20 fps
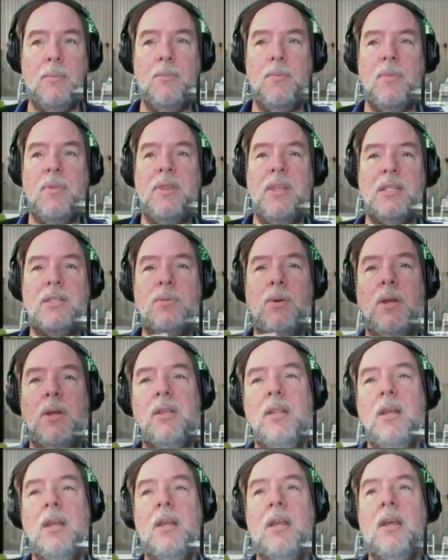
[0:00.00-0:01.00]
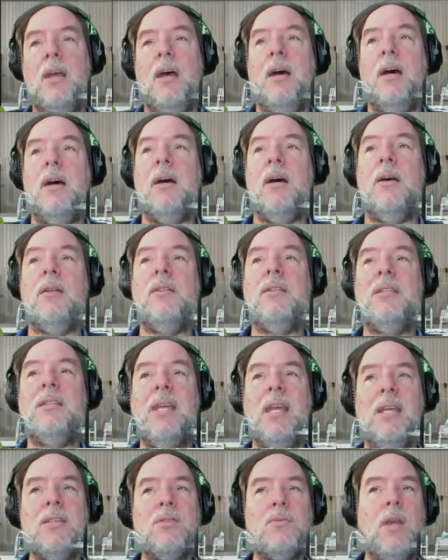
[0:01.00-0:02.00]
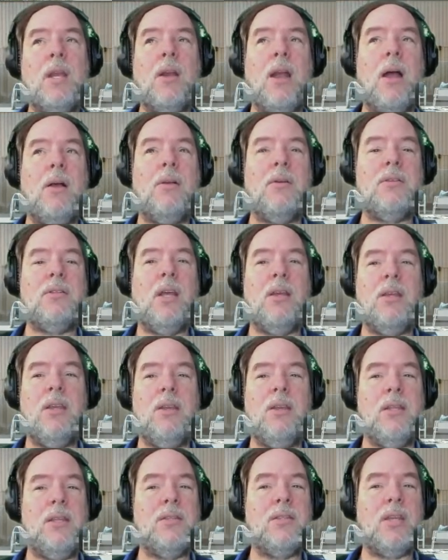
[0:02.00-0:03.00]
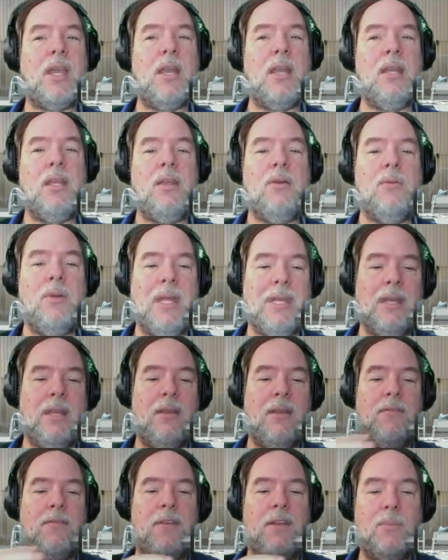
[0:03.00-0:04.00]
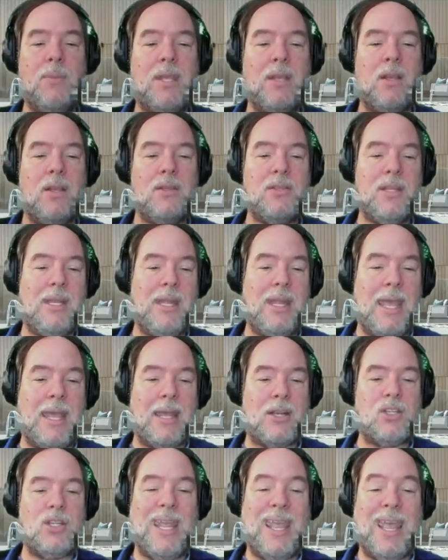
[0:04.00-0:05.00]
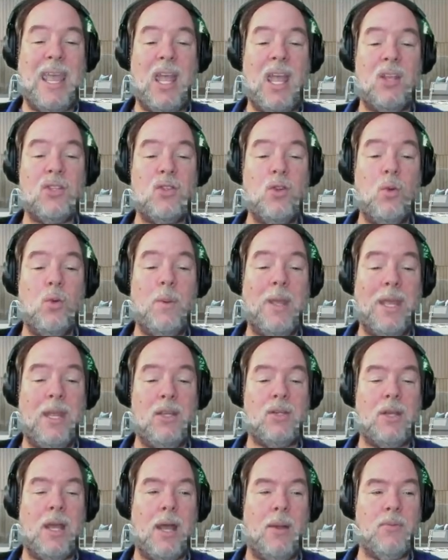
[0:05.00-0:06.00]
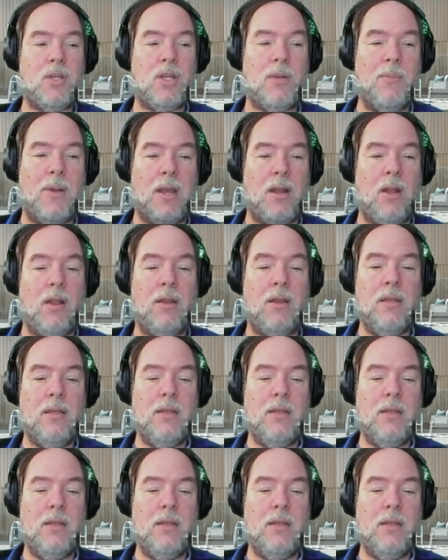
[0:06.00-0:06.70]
This one, Test Rigger, I'll tell you, is kind of unique in the field because it actually has no page object model.